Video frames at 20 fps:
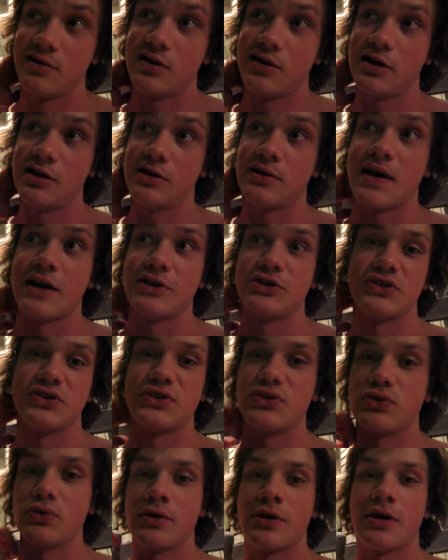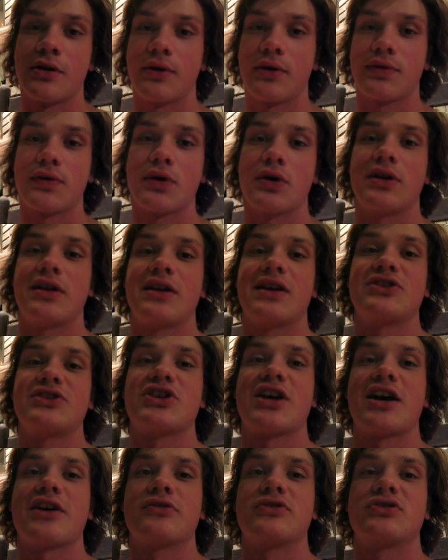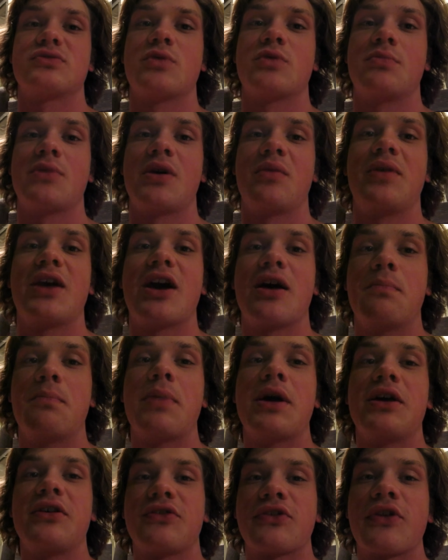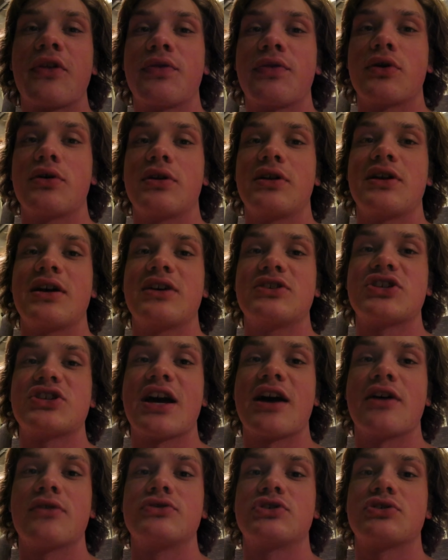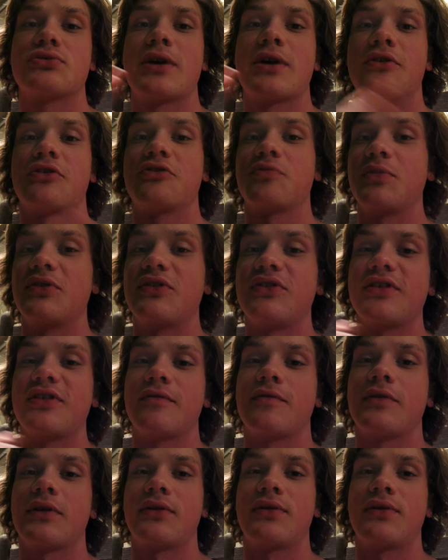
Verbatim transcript: and I just do another 30 day challenge, but maybe I base the 30 day challenge around a specific